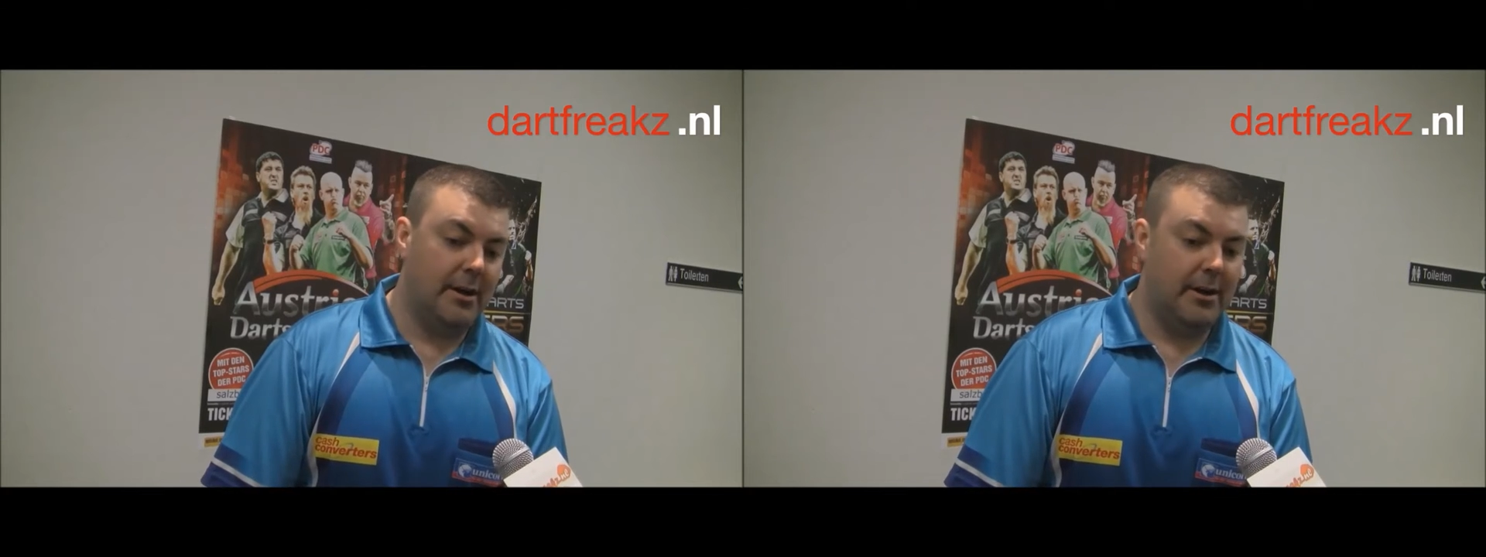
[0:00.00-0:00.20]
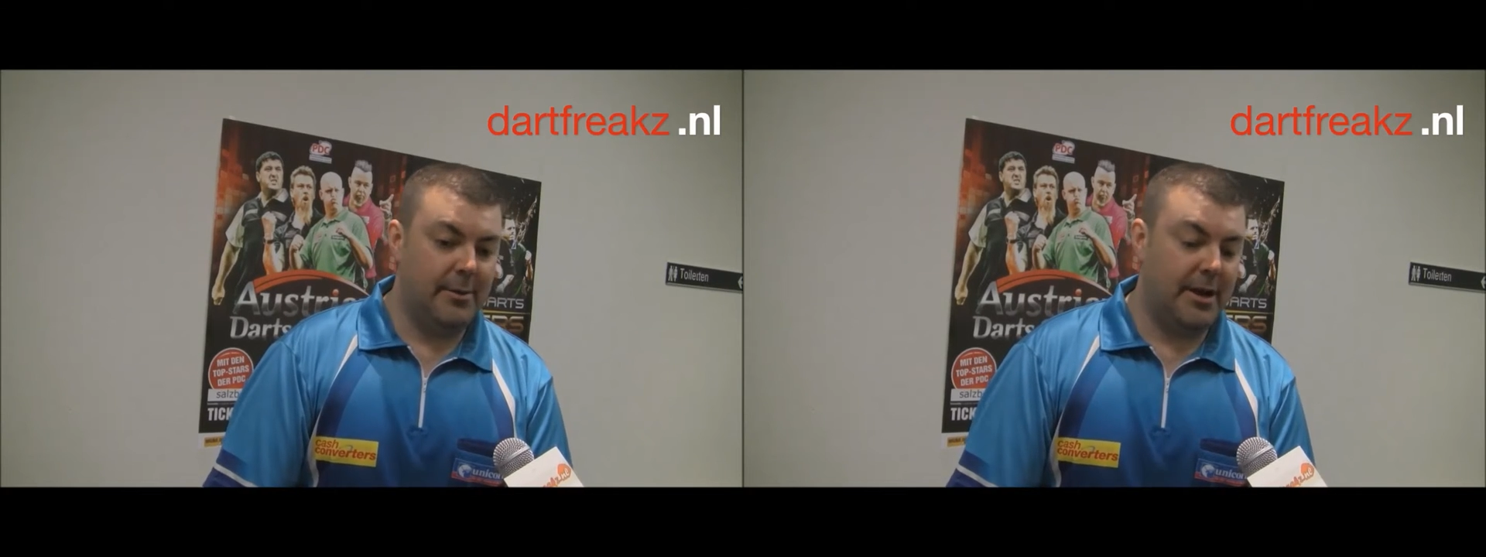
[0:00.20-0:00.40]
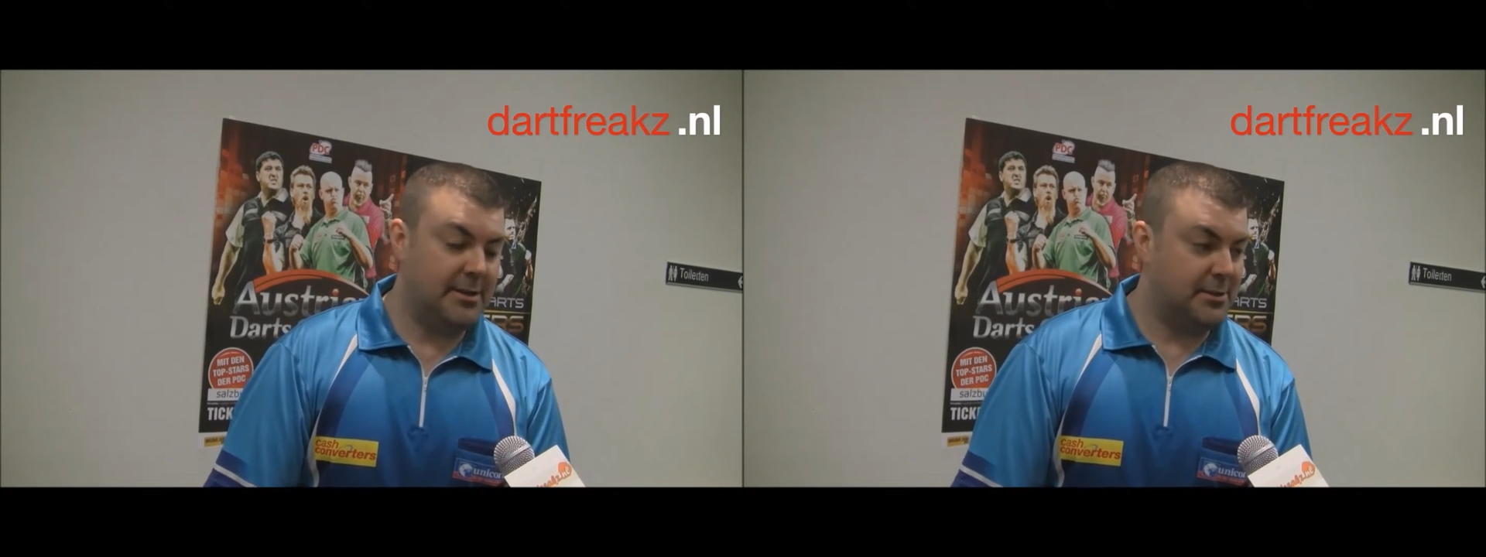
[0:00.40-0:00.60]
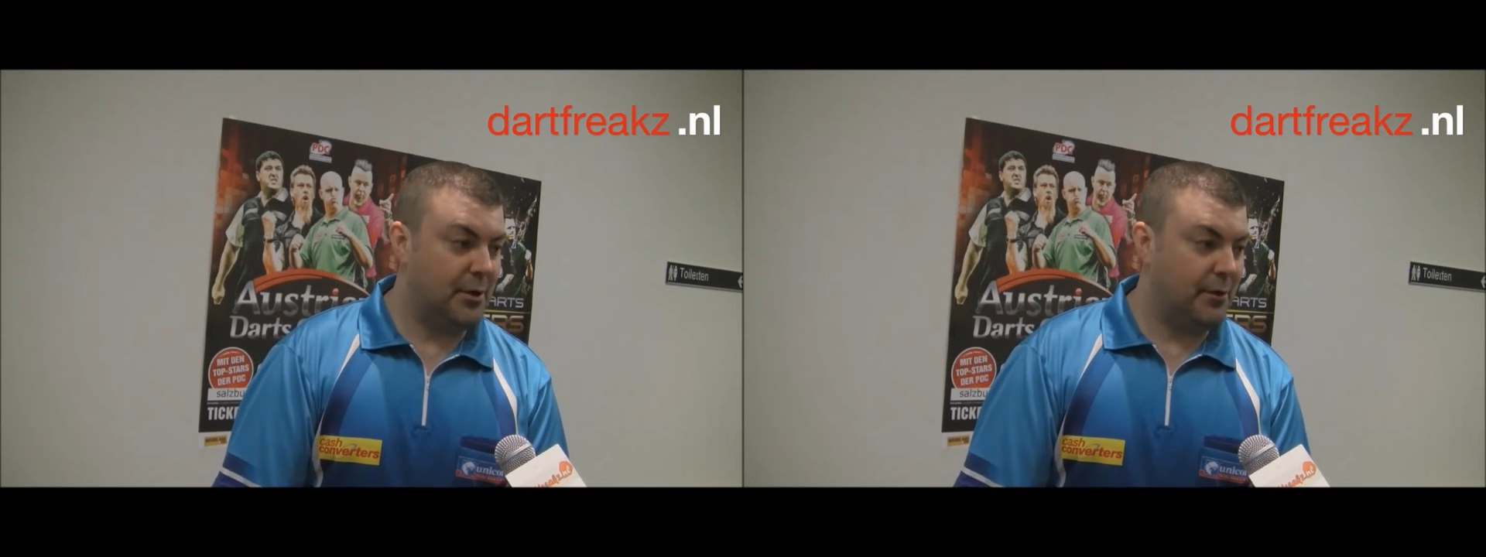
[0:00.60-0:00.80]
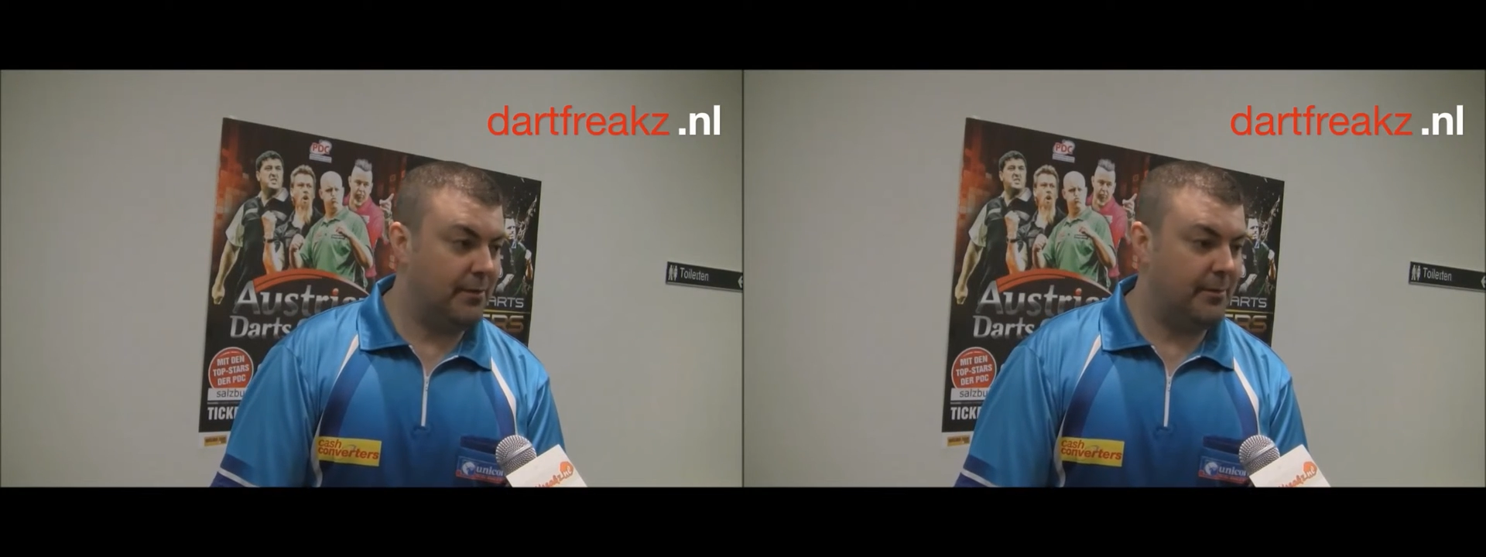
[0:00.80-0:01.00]
it is
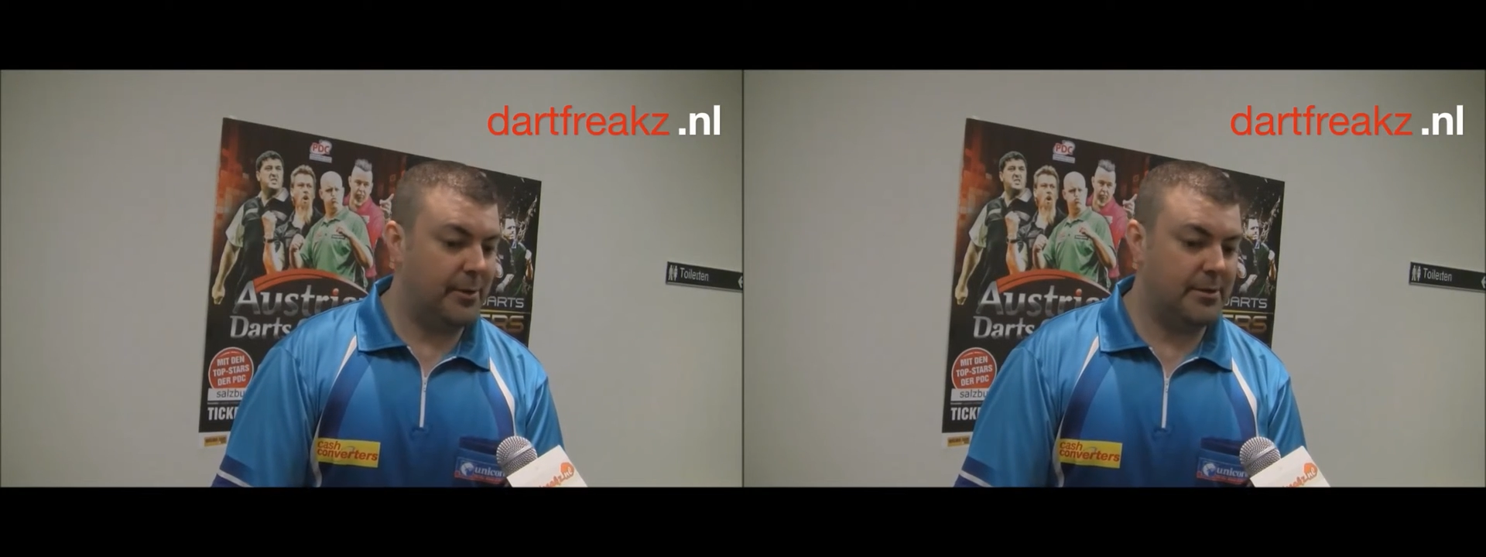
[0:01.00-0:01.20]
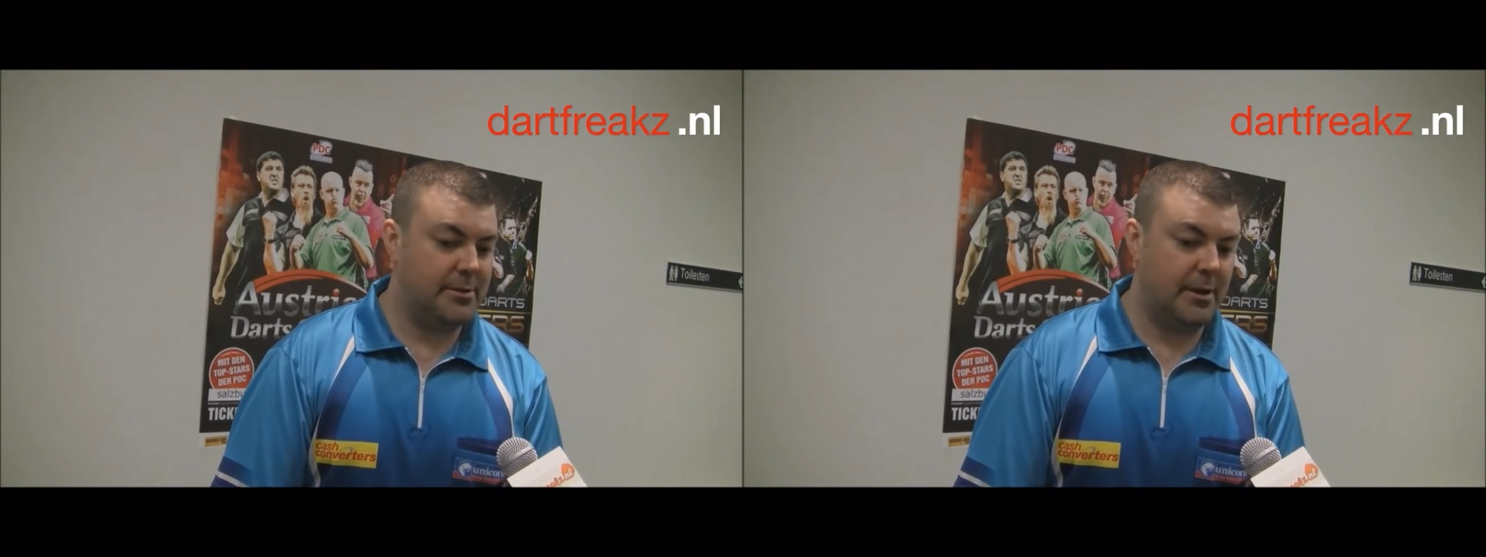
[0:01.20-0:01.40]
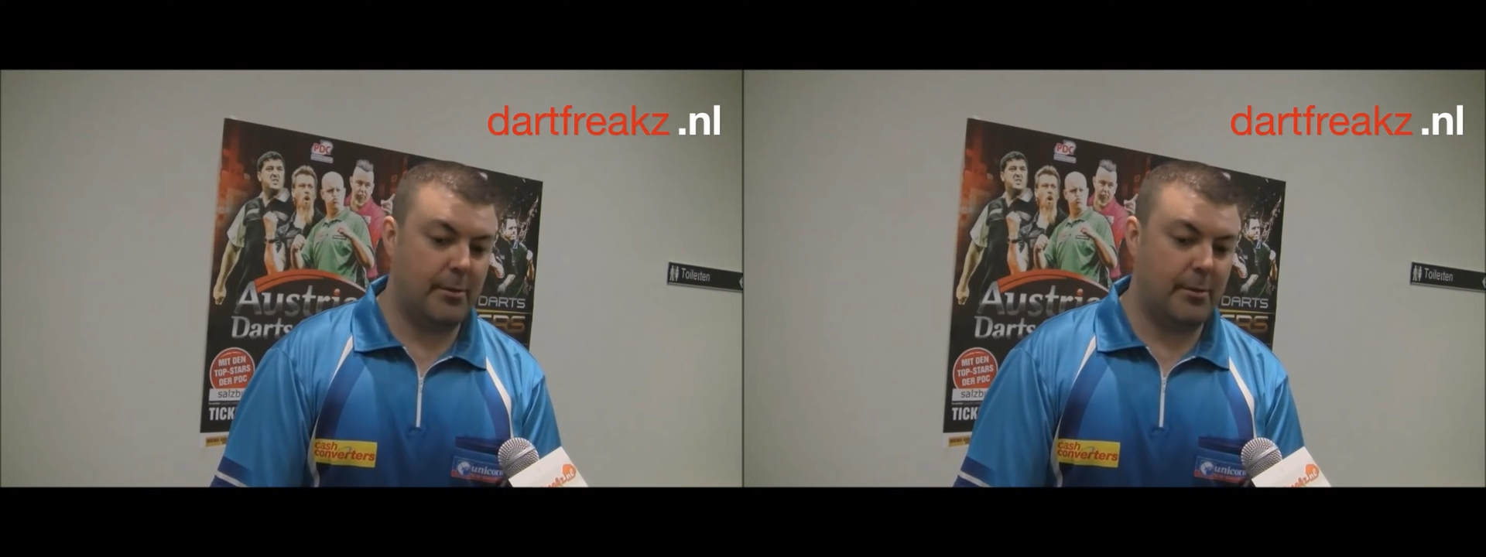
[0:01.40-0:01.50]
tough, but